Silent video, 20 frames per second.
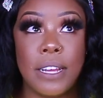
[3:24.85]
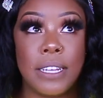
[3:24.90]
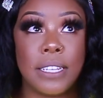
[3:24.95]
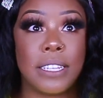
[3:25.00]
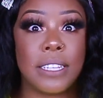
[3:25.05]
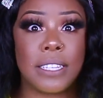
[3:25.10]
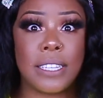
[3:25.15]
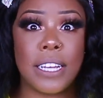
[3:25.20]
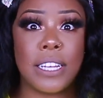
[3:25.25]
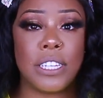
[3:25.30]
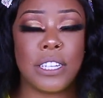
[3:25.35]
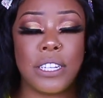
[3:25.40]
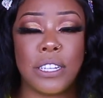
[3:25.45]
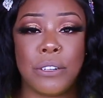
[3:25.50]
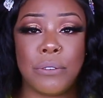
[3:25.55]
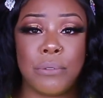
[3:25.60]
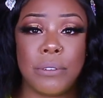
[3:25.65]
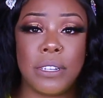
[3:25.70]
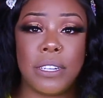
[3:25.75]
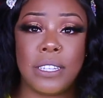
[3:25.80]

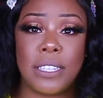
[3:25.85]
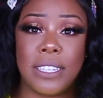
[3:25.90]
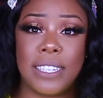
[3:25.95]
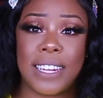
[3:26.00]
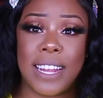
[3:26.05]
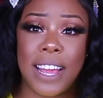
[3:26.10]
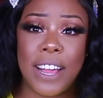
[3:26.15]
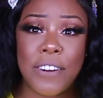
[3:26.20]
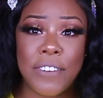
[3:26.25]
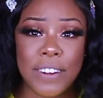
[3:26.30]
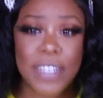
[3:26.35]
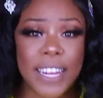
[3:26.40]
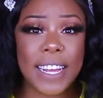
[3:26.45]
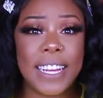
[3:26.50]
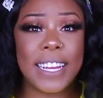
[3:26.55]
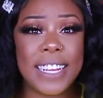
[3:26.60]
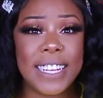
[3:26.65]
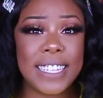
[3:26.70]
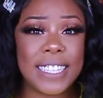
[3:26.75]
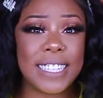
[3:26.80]
Sensationnel wigs
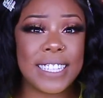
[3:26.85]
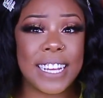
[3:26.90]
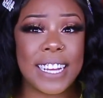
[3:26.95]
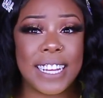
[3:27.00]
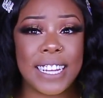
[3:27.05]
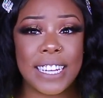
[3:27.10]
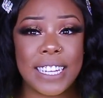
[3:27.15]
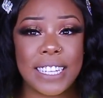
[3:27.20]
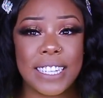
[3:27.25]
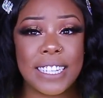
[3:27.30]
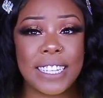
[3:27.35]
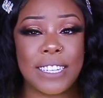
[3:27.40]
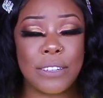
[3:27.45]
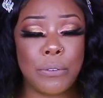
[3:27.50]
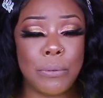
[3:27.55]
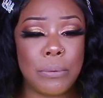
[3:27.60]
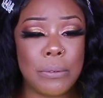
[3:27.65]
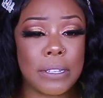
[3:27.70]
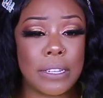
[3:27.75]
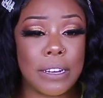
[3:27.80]
nowadays, like
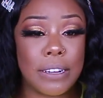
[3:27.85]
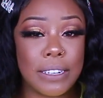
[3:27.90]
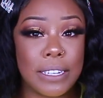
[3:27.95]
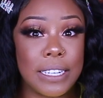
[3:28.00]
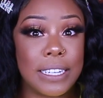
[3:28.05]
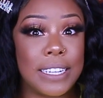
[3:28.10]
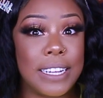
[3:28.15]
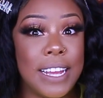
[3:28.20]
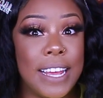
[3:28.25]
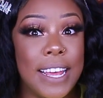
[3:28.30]
oops sorry